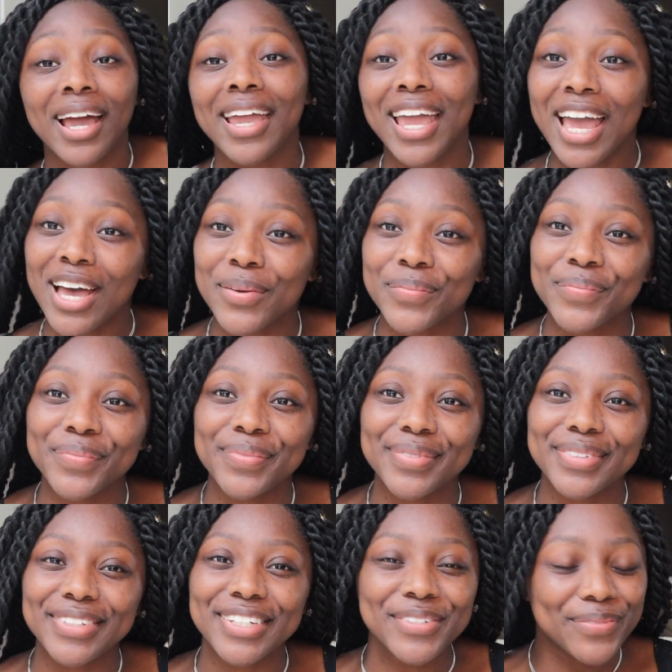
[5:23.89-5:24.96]
I am
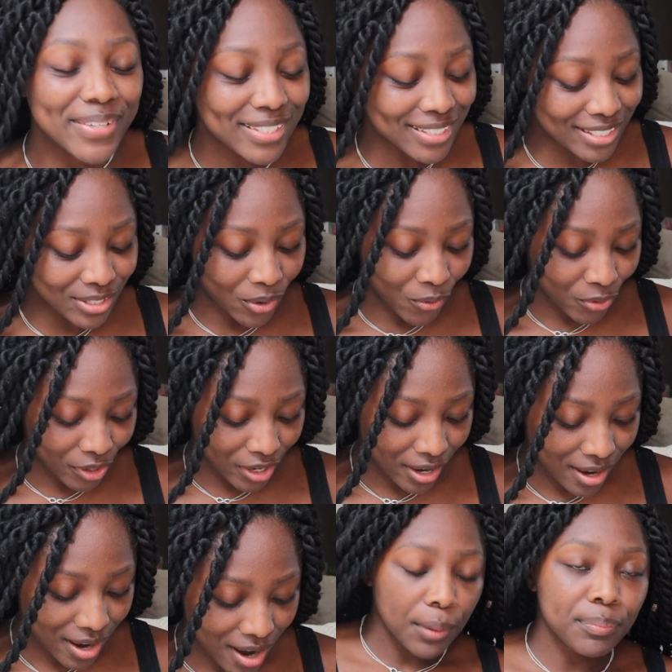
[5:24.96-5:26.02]
a business
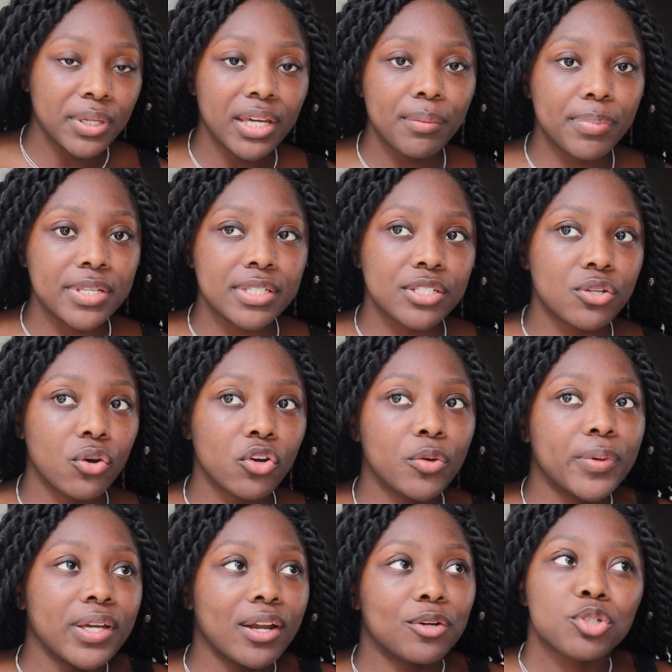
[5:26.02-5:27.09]
owner. Being a business owner,
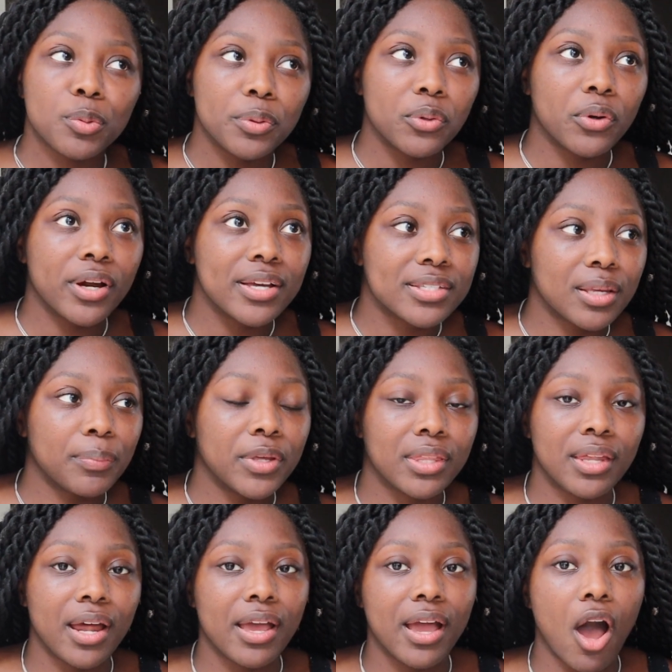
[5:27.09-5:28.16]
being an entrepreneur is something
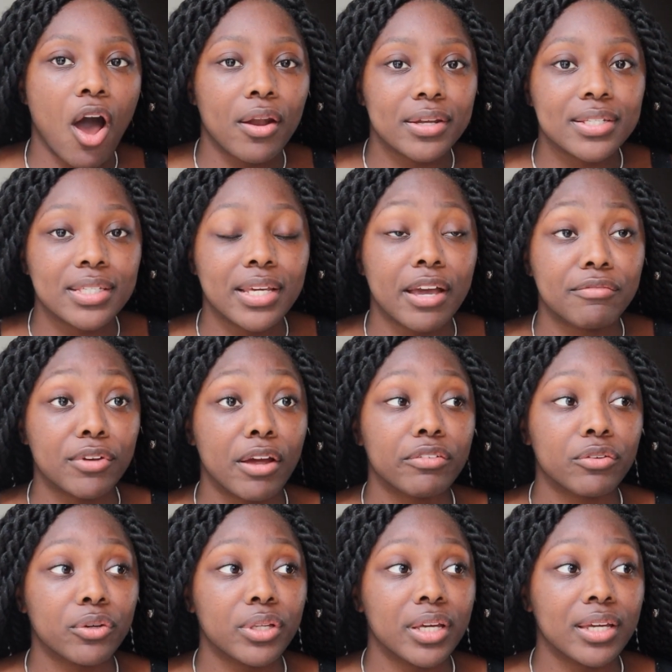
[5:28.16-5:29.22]
that I honestly have
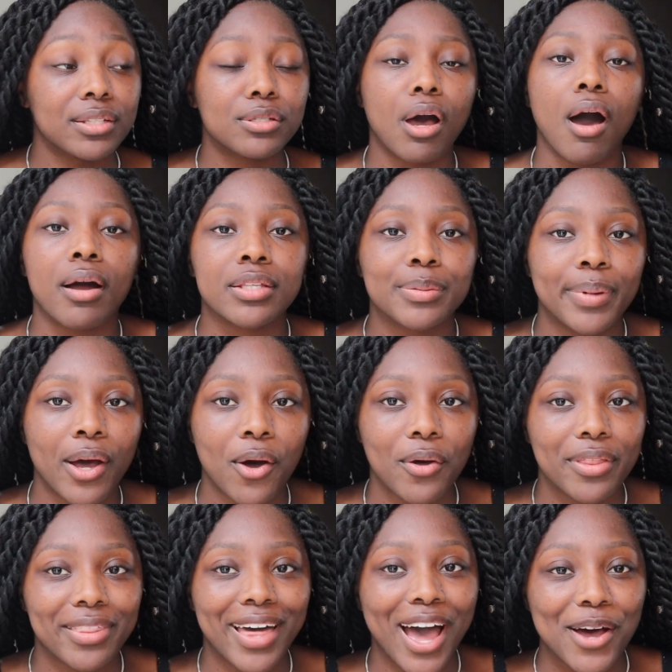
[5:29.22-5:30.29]
never really talked
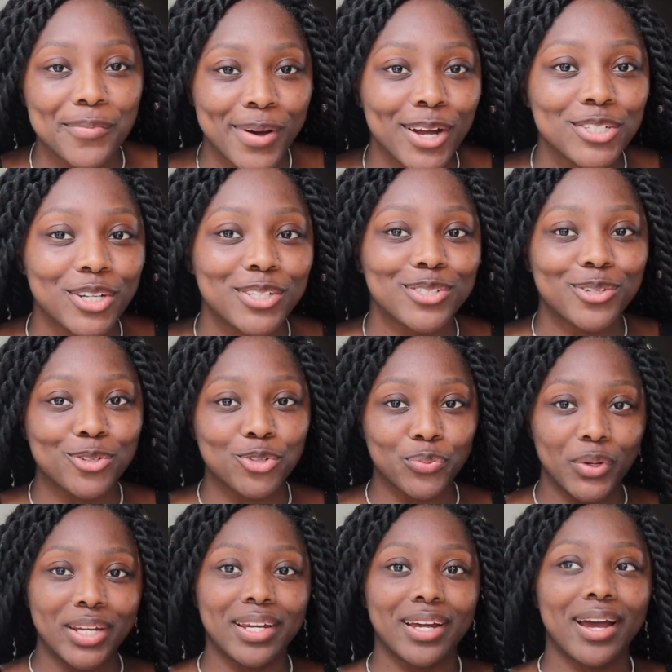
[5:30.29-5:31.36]
about that much on
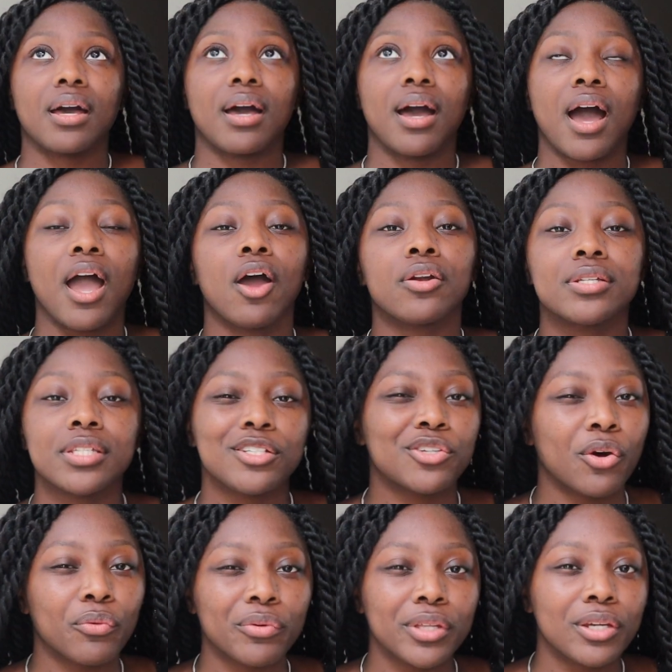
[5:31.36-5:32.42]
social media. I honestly
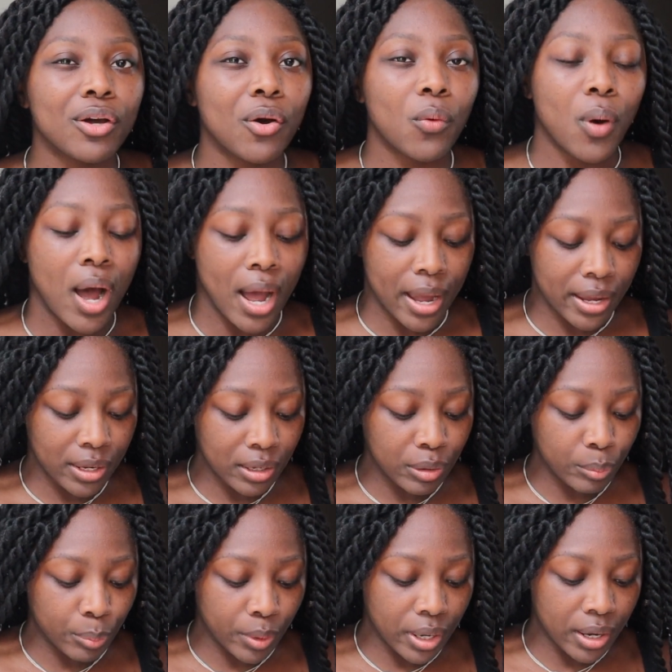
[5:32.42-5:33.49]
don't really know why,
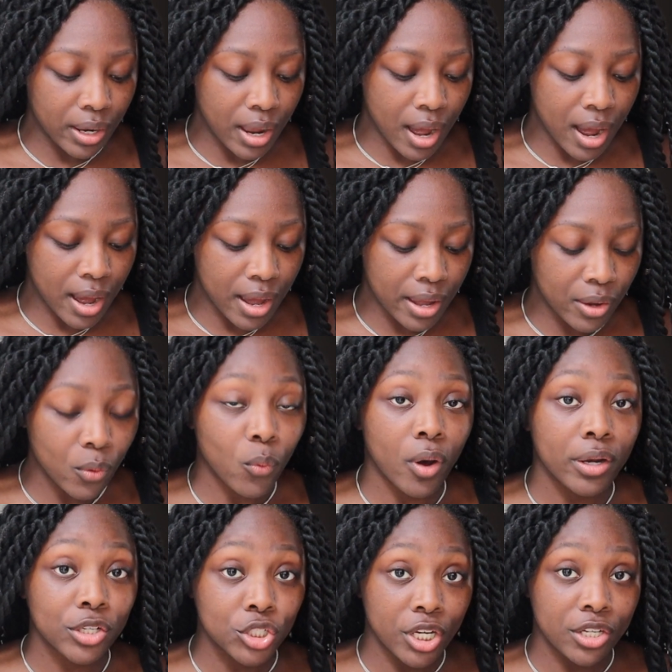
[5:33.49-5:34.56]
but I
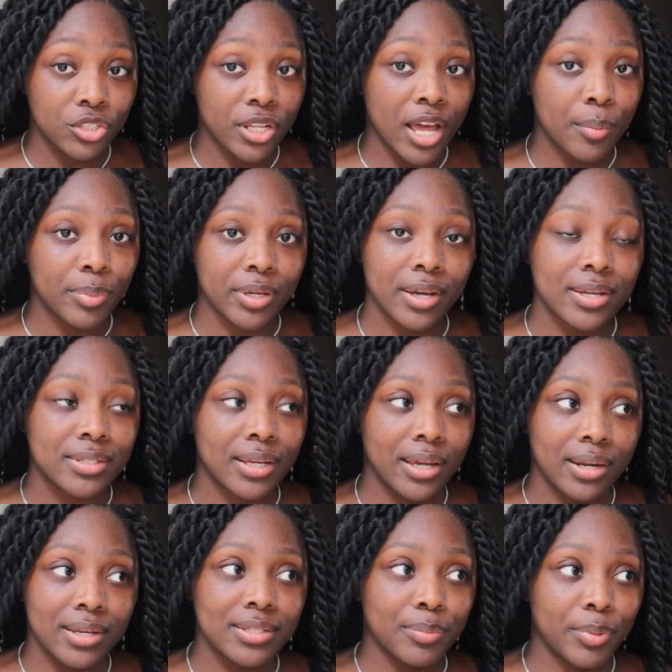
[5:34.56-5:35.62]
want to change that because it
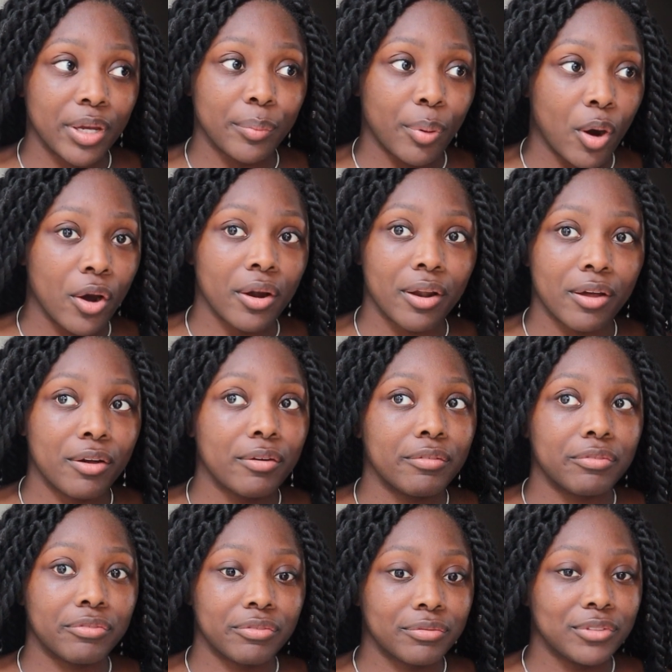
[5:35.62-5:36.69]
is a big part
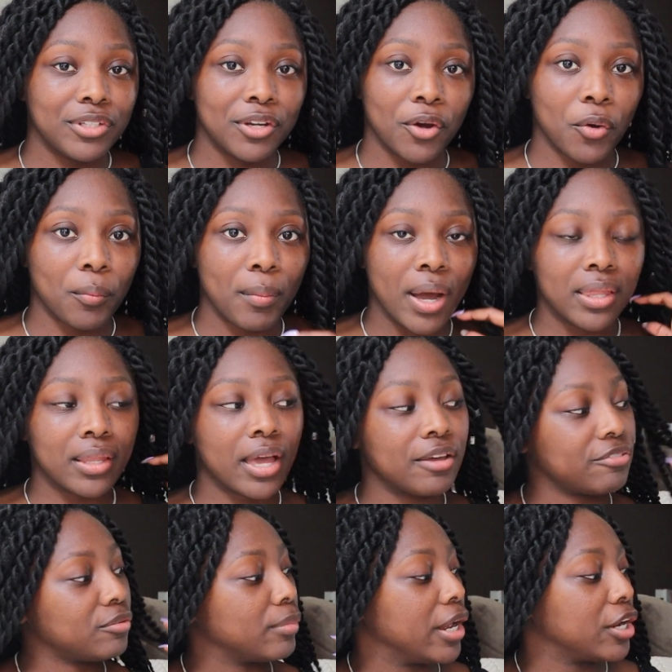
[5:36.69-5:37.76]
of, you know, my
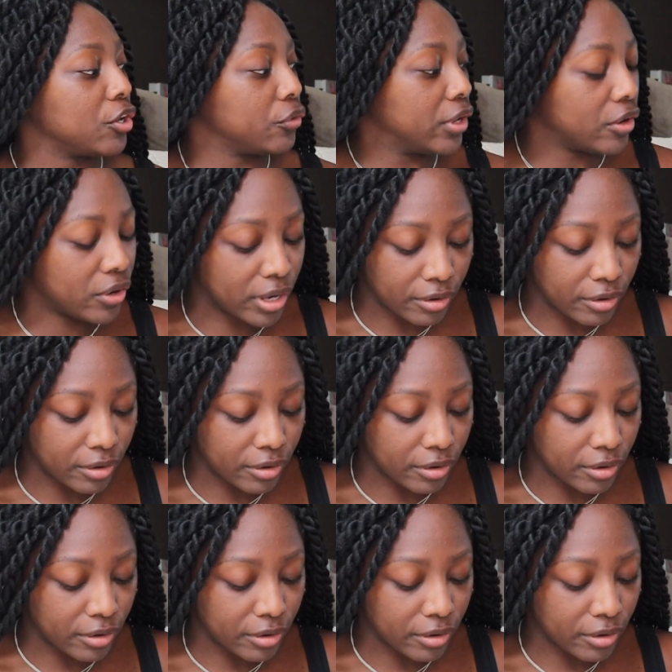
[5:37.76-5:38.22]
life and my career and